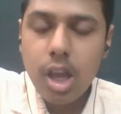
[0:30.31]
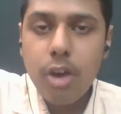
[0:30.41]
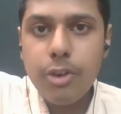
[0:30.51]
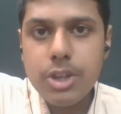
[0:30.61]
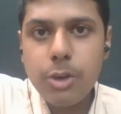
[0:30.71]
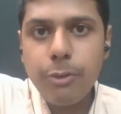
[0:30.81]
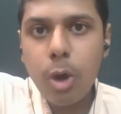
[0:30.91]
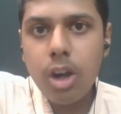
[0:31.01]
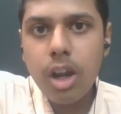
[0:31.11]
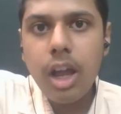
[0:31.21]
First of
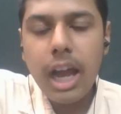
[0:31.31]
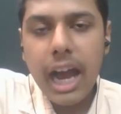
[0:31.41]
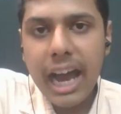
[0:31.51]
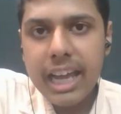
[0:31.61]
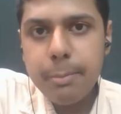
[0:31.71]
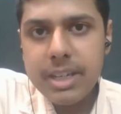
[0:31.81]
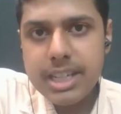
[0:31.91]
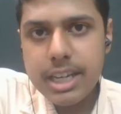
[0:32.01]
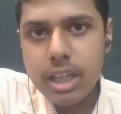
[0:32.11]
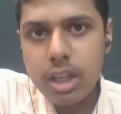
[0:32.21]
all, I'll be
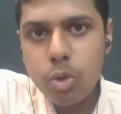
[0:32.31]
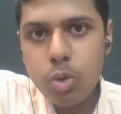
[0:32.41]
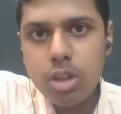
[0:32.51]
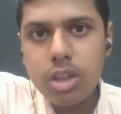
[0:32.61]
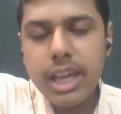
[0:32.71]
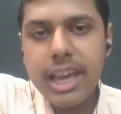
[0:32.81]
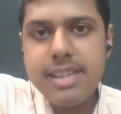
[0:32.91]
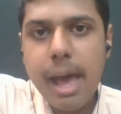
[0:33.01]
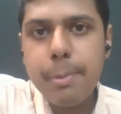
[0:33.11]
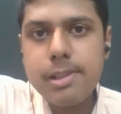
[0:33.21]
telling you the
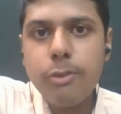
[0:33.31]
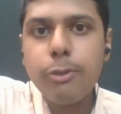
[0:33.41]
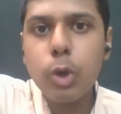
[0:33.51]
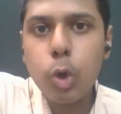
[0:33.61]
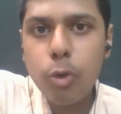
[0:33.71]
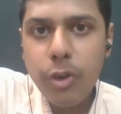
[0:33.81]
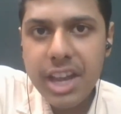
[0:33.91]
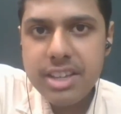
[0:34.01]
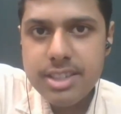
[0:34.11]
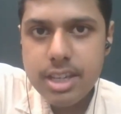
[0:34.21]
examples of
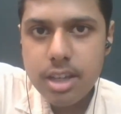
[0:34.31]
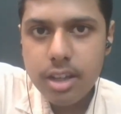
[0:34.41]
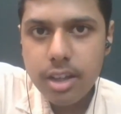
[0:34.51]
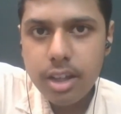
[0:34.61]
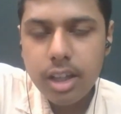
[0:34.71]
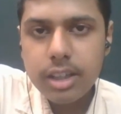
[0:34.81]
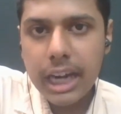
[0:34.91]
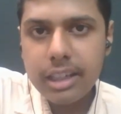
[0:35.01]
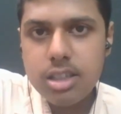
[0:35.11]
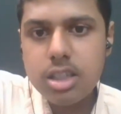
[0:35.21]
chlorophyceae, that
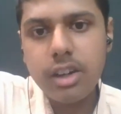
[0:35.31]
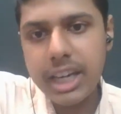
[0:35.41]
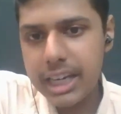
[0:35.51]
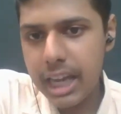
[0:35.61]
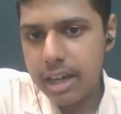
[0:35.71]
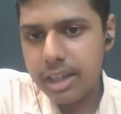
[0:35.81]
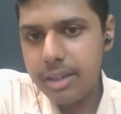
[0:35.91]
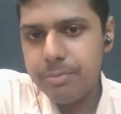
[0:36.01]
is the green algae.